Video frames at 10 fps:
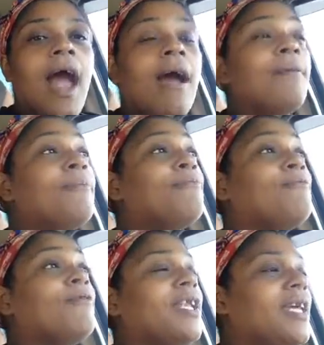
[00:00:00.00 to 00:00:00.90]

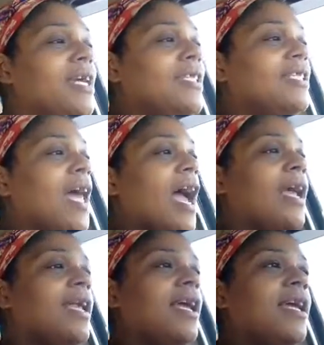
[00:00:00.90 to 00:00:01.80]
I'm really
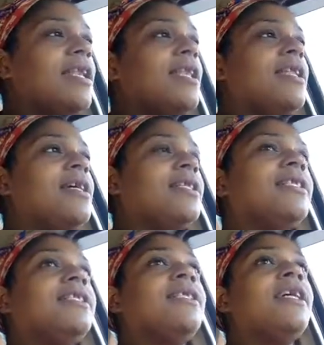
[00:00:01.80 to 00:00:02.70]
excited.
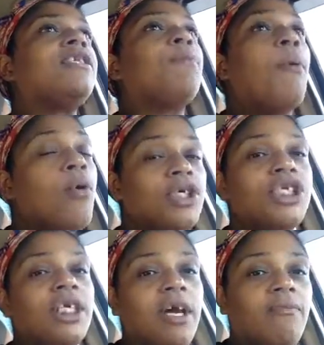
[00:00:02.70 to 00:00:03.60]
This
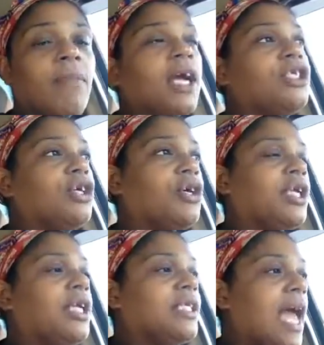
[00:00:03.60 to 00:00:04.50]
portion of my
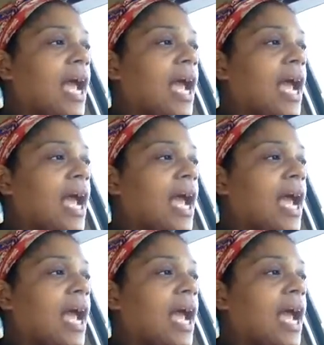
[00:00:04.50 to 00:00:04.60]
journey is